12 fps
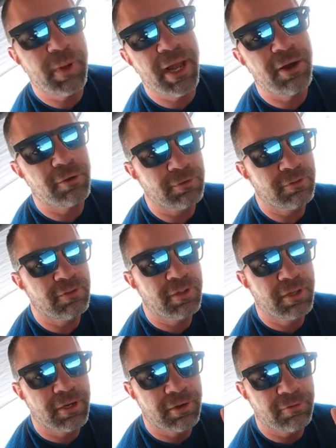pounds
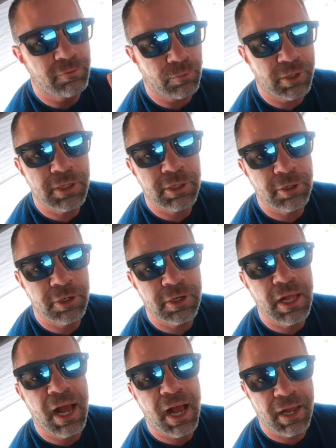of really
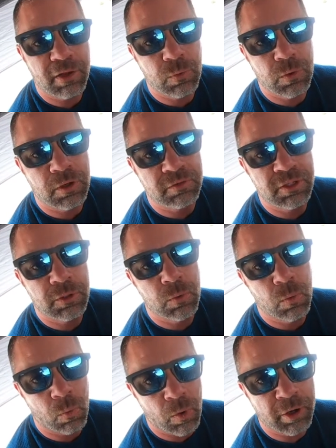good, high-quality,
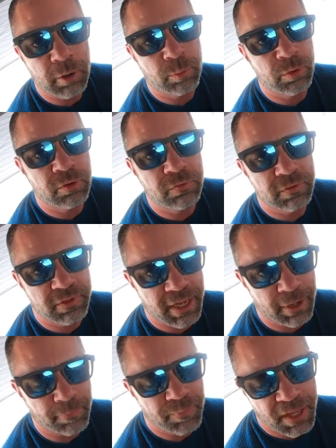waterproof
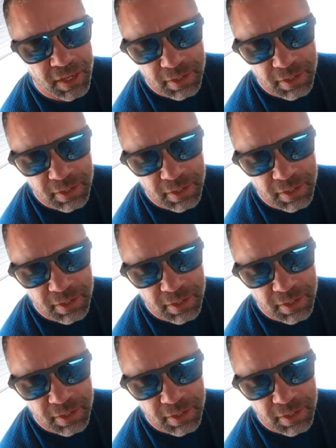down.